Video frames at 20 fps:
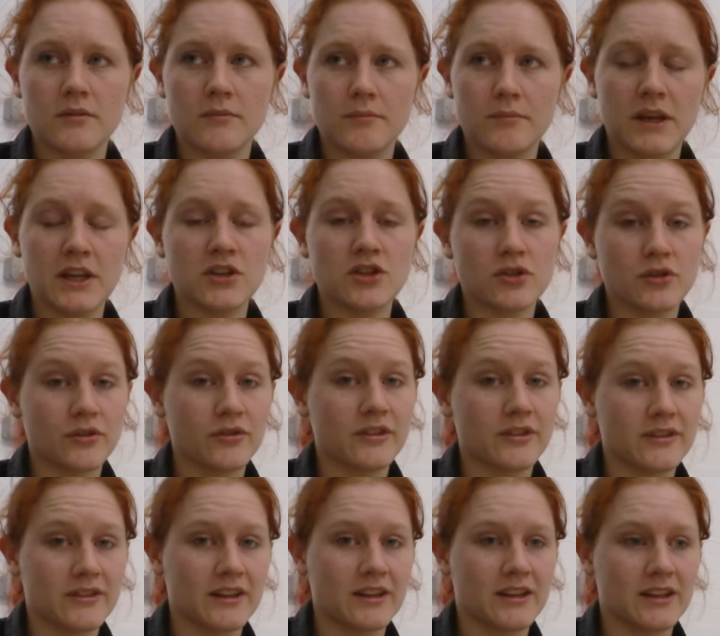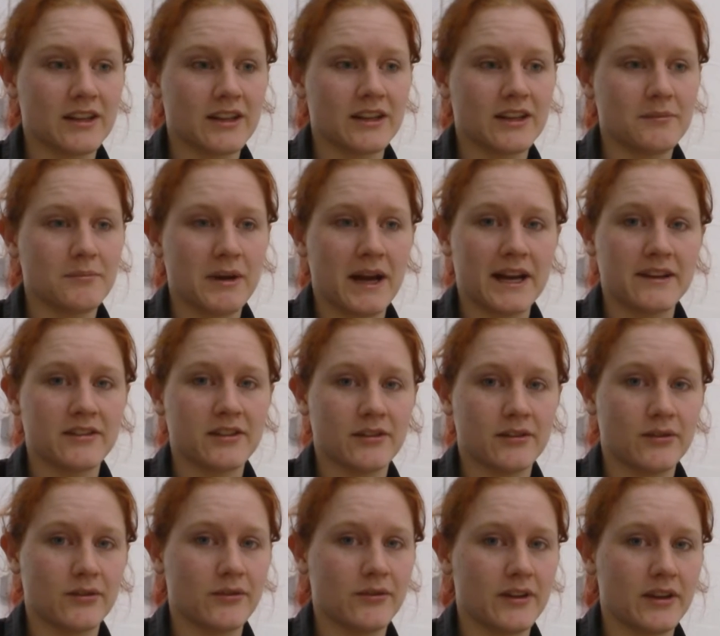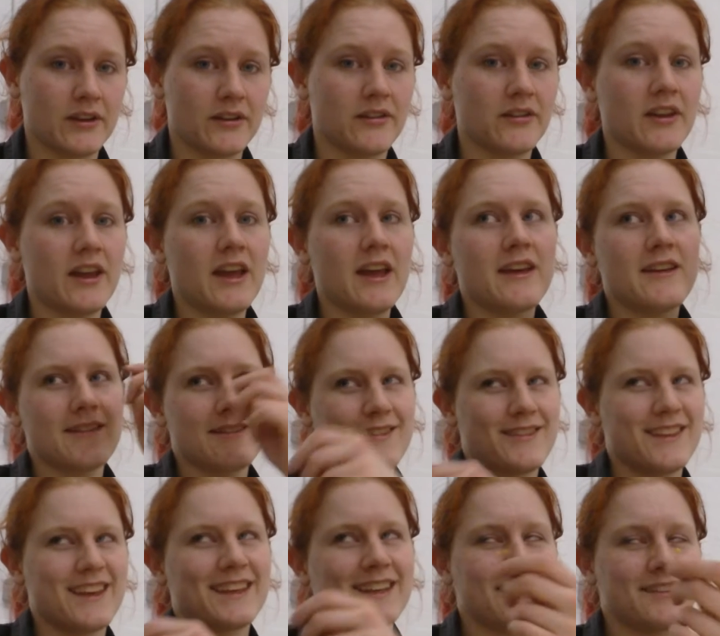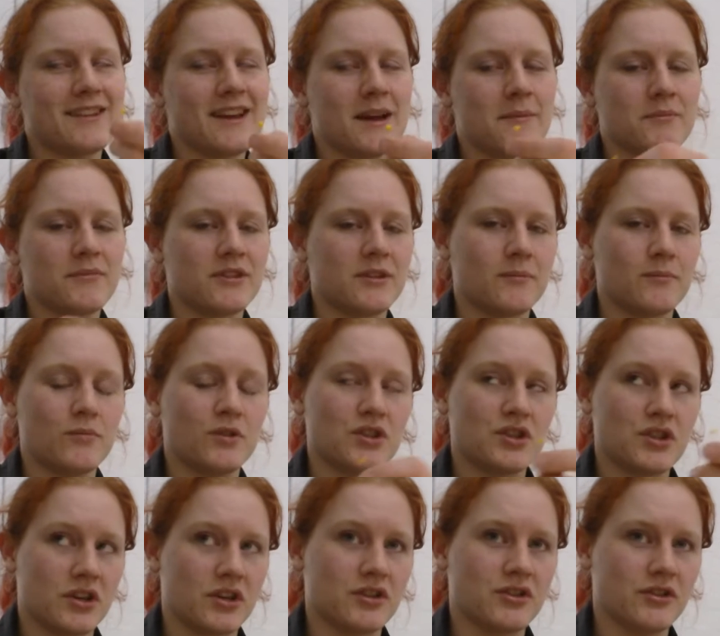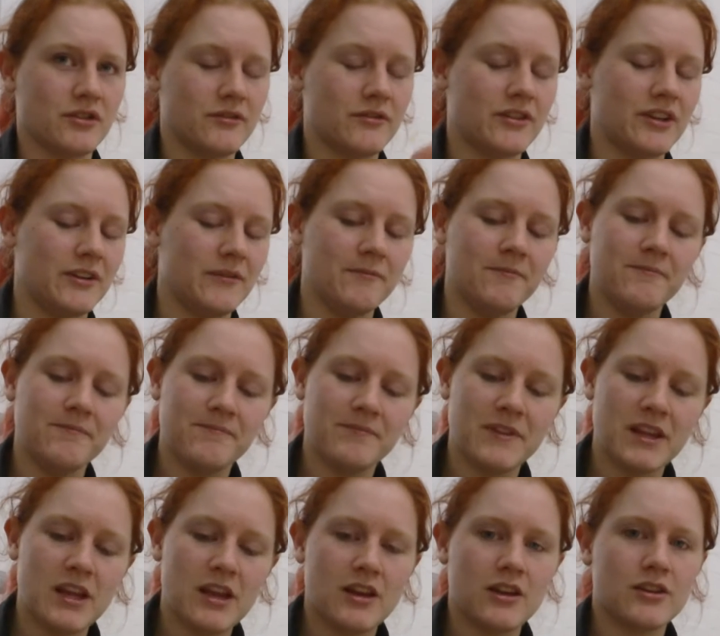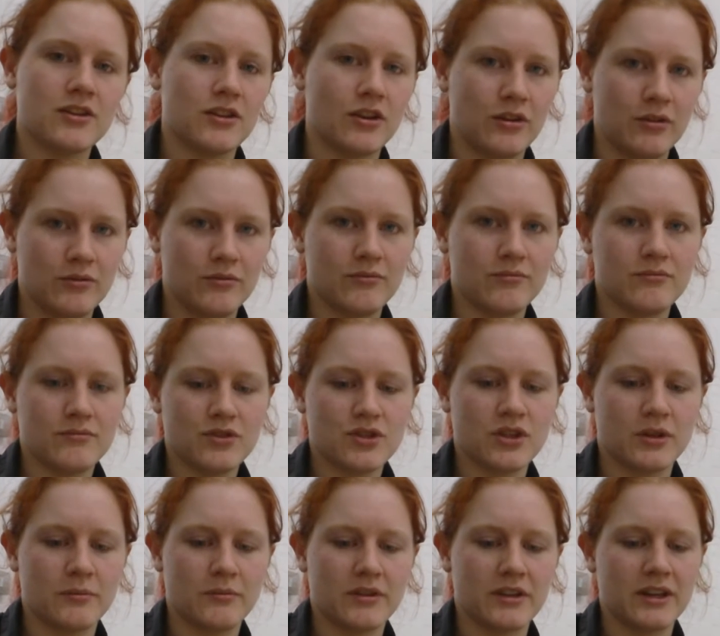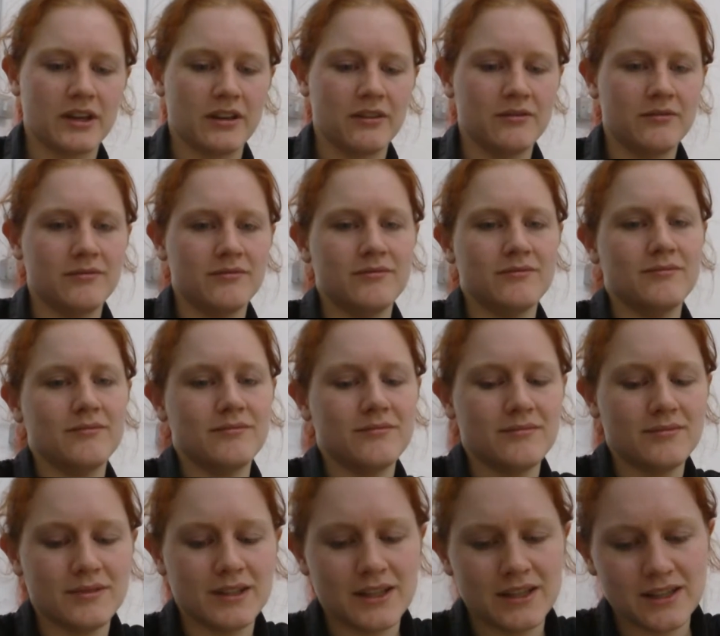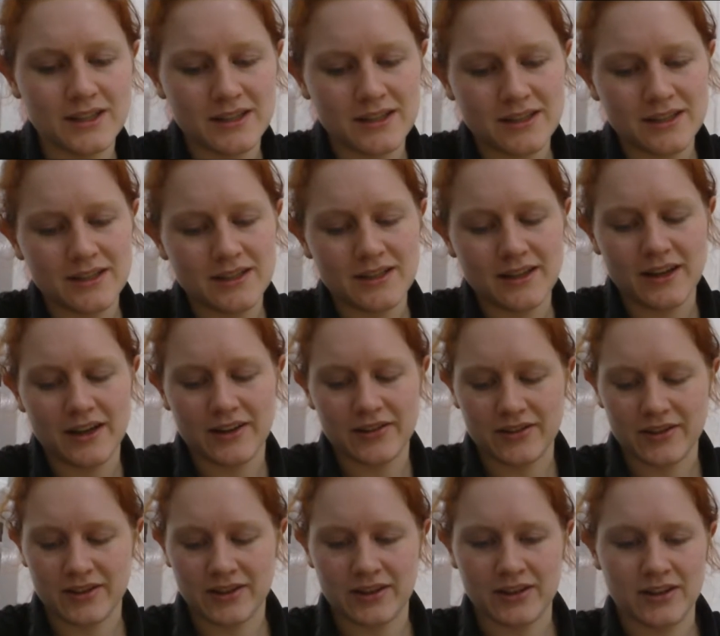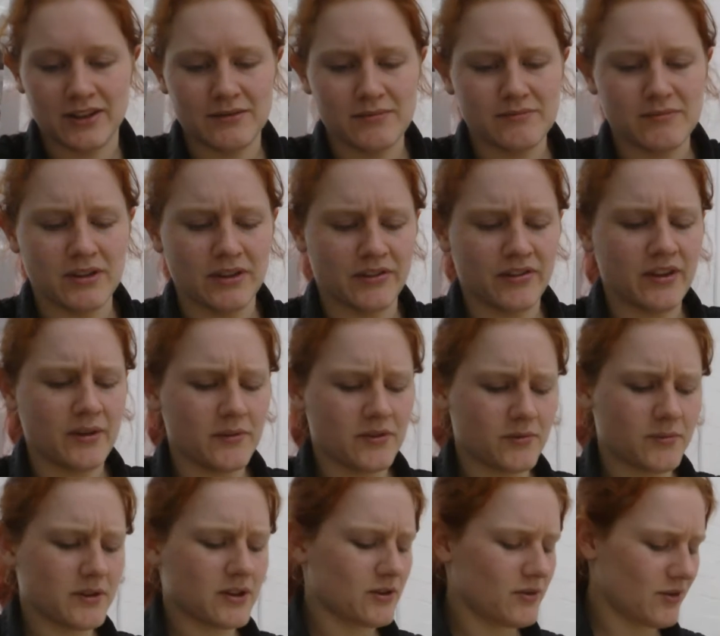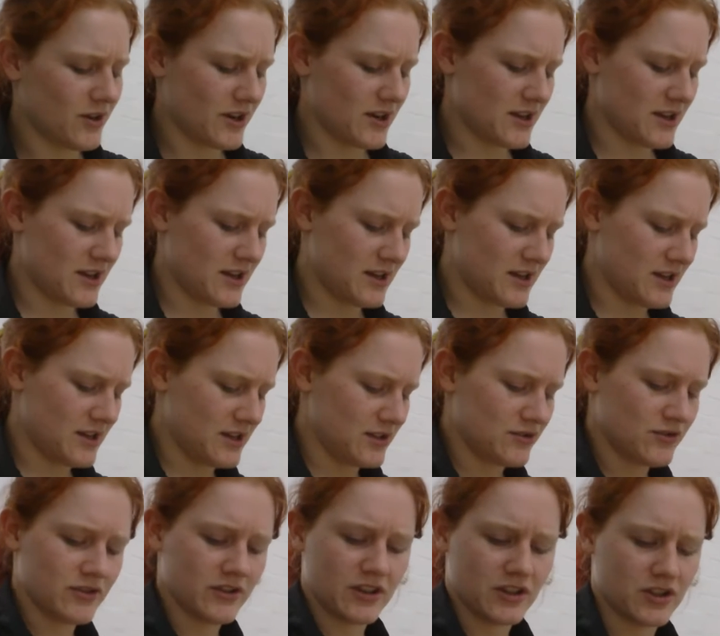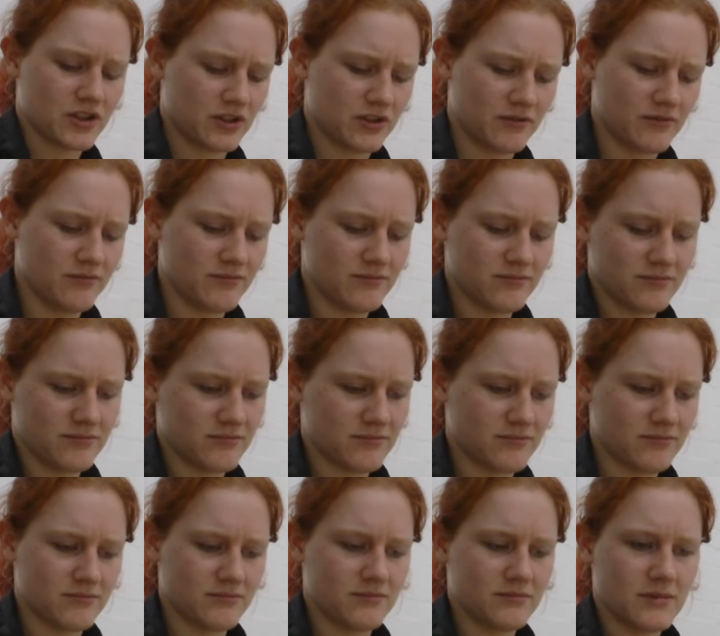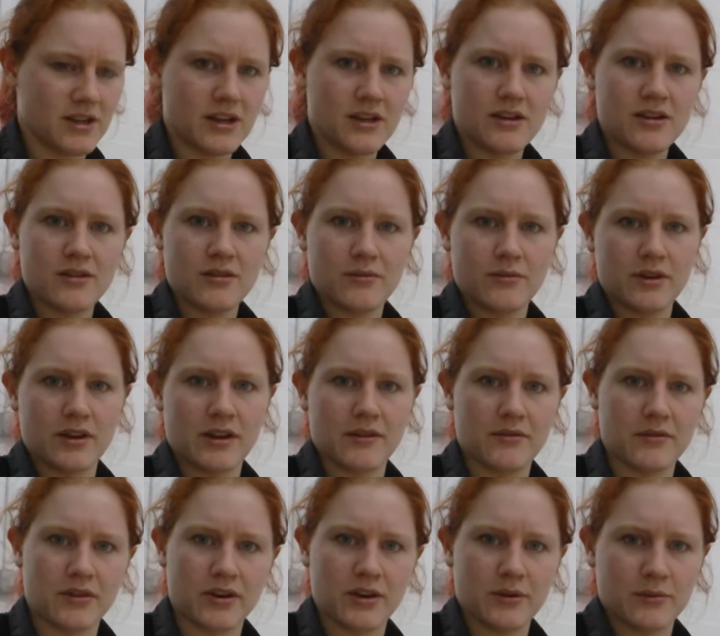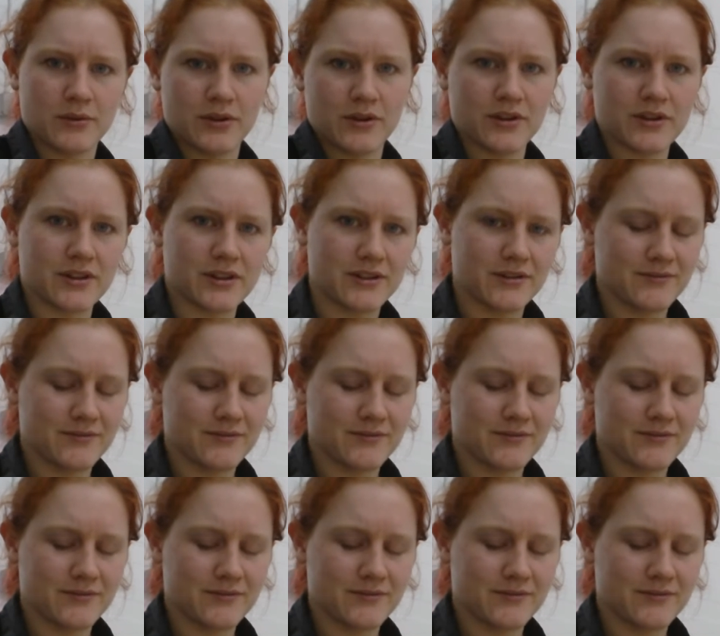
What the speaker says: Make sure that the patterns fit, then adapt them, which I should have done, not jump the gun. It seems to be quite a tradition whenever I work.